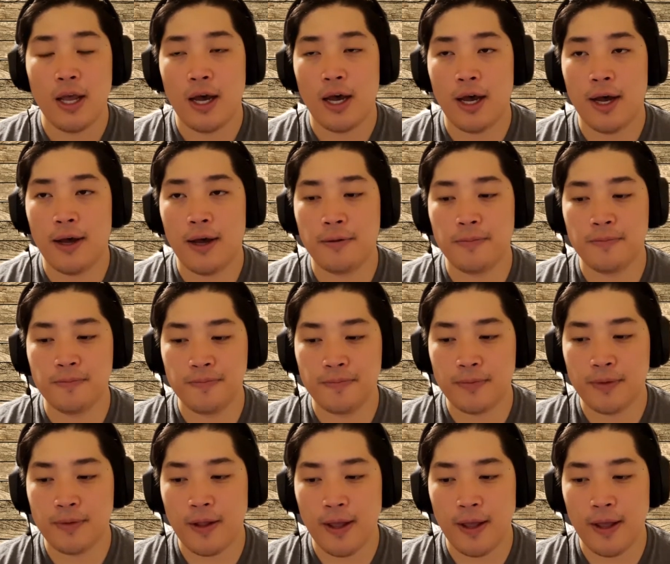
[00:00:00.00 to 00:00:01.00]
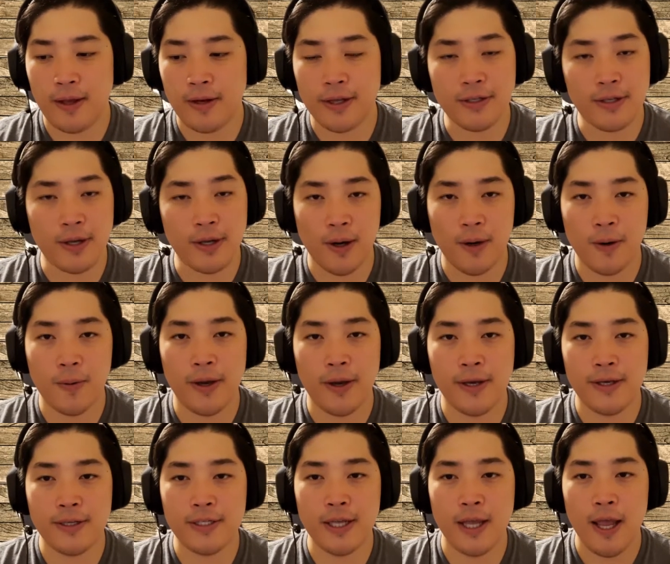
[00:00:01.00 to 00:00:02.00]
Um, and as
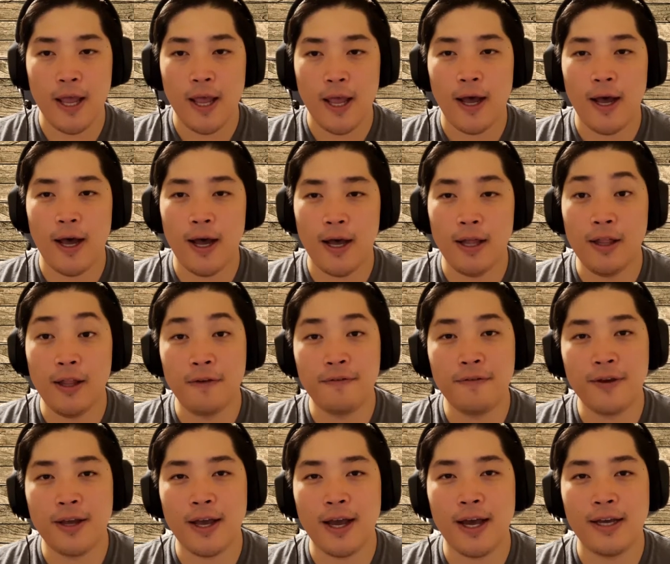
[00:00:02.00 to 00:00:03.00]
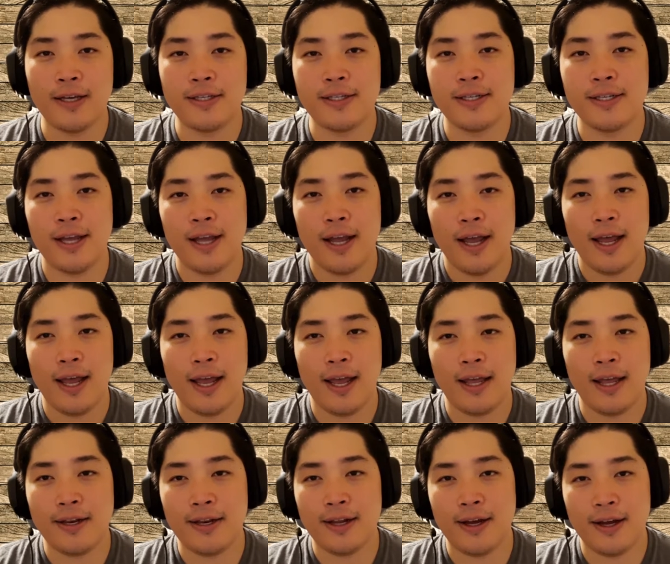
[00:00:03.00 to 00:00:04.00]
always, uh, I love you guys,
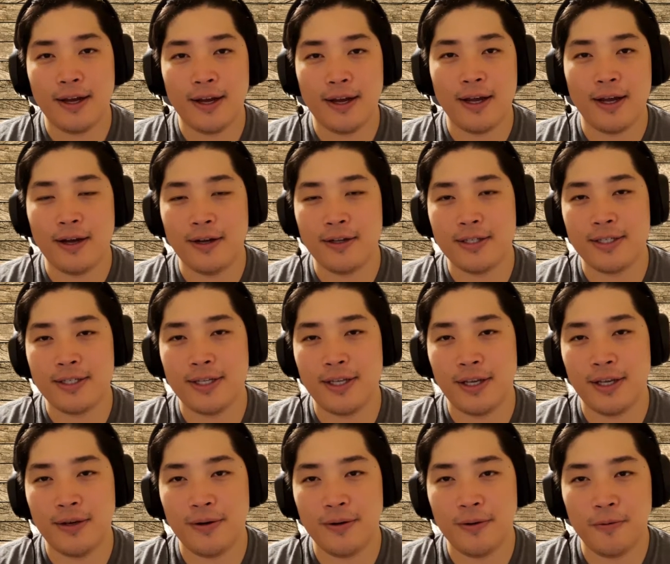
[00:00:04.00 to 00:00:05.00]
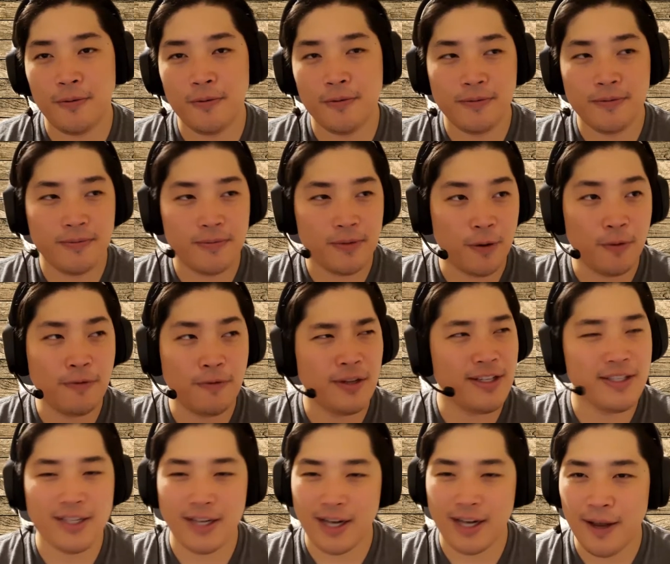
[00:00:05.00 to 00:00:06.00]
and uh, I'll see you
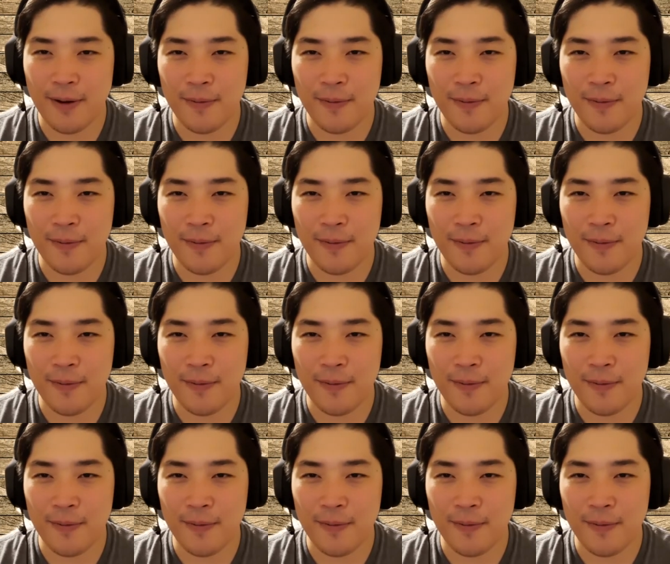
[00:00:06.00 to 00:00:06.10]
hopefully today,